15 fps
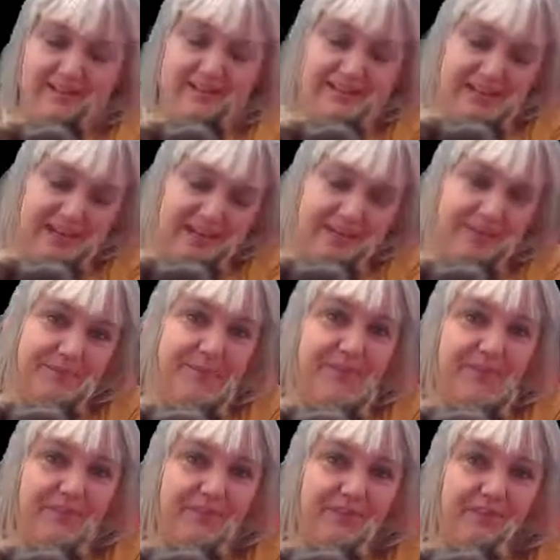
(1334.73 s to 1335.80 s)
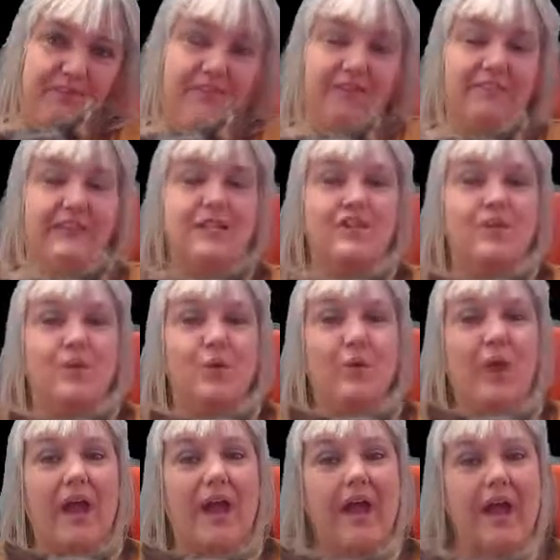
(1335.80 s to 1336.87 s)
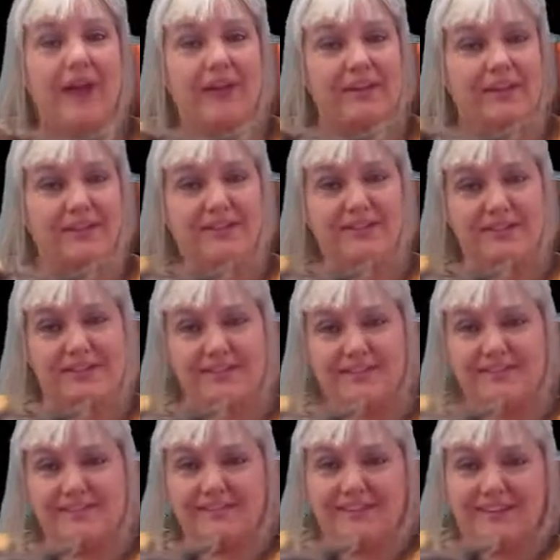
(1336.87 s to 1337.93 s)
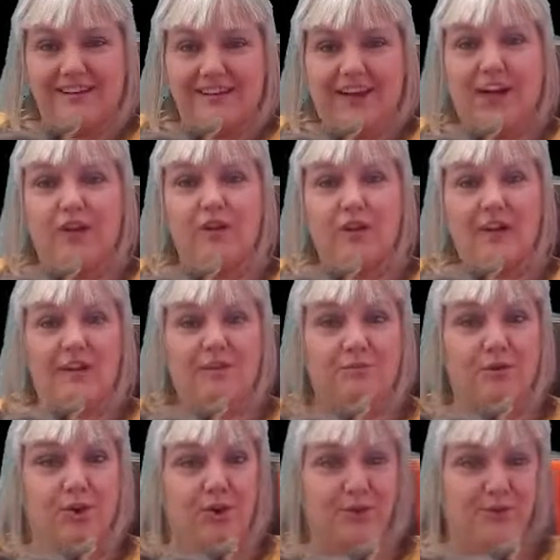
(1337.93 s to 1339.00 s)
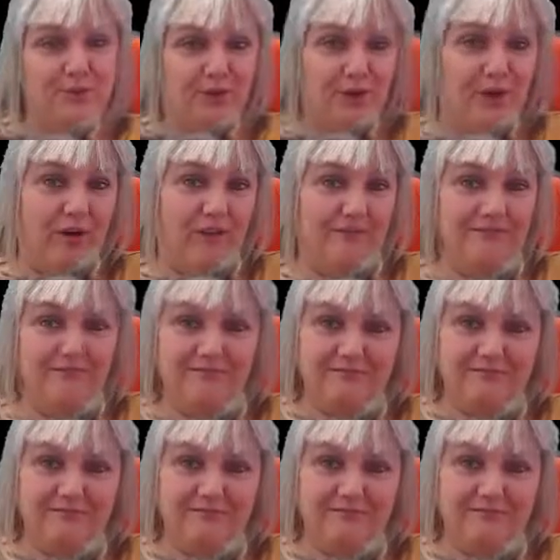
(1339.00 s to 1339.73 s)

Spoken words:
so very square, don't I? I look like I put loads of weight on.